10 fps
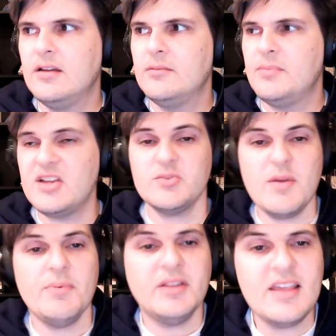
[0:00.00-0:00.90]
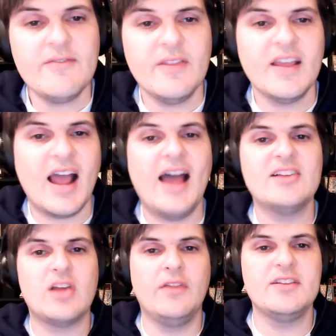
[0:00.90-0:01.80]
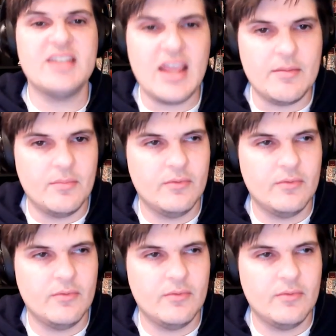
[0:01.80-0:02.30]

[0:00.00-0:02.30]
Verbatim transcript: because we believe in the guys on the team.